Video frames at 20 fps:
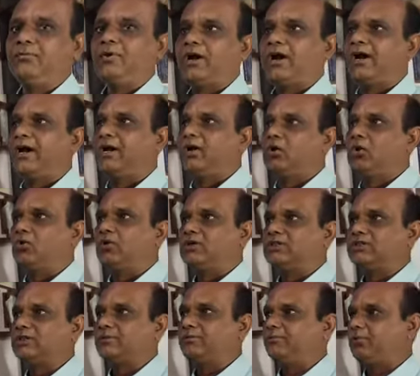and lower
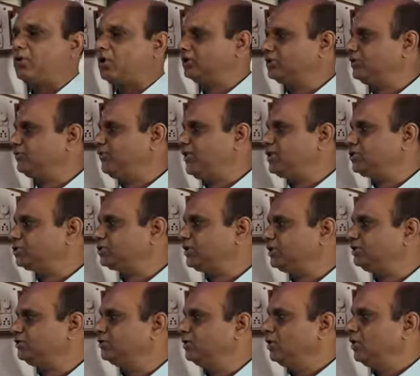sum for the
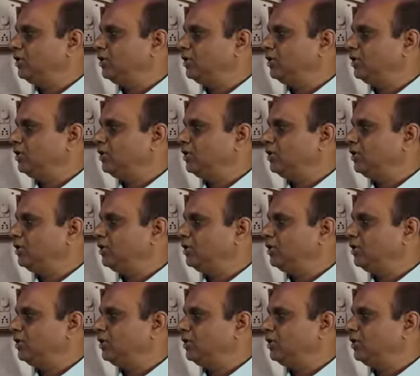function